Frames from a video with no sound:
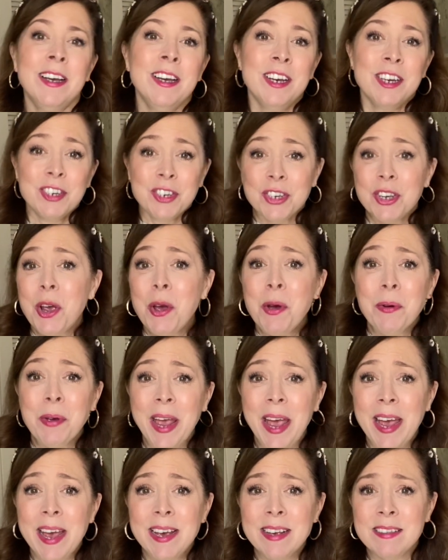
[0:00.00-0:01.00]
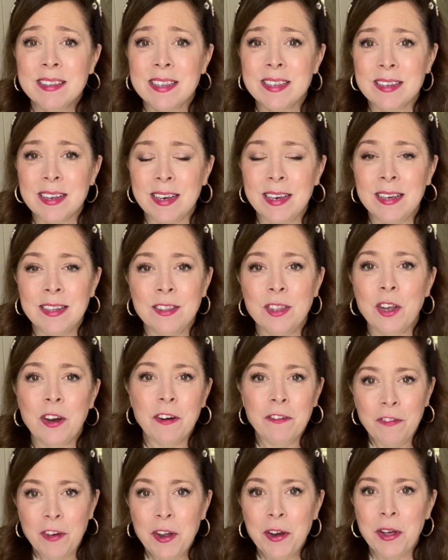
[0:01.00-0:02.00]
showcase in their
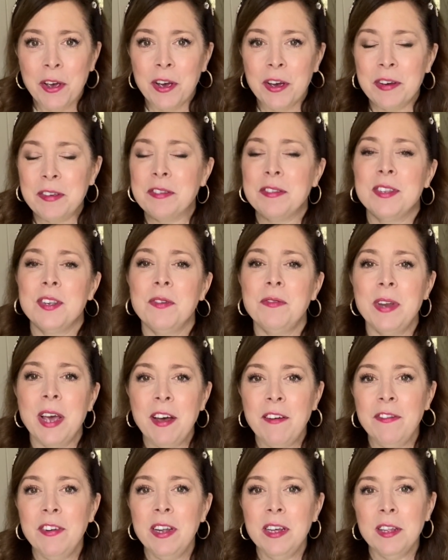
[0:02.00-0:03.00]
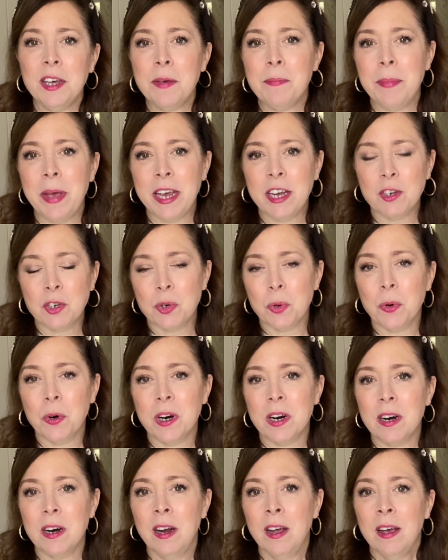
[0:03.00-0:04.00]
photos. So definitely make
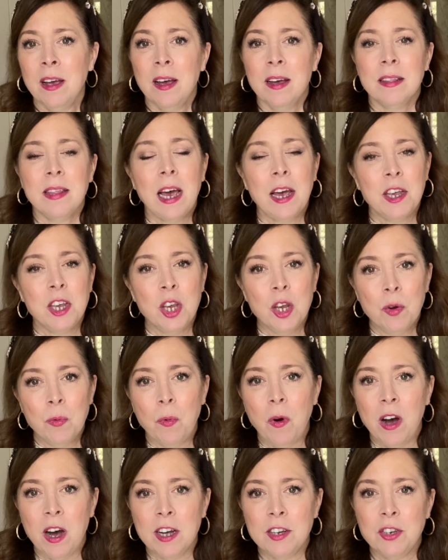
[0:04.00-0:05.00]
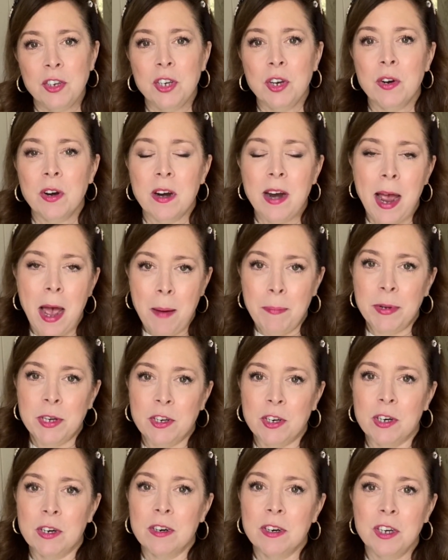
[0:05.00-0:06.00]
sure that you watch your
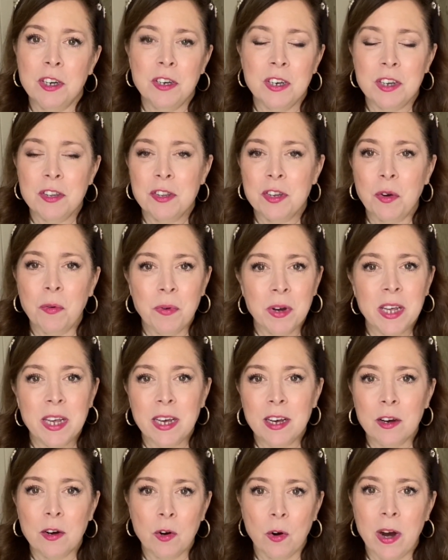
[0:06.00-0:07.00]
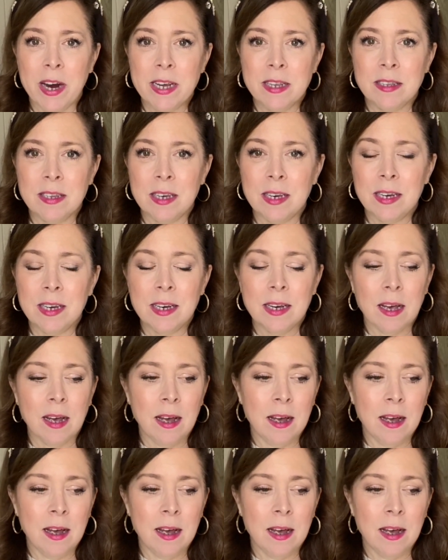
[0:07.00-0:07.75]
aperture. You just don't want to get crazy.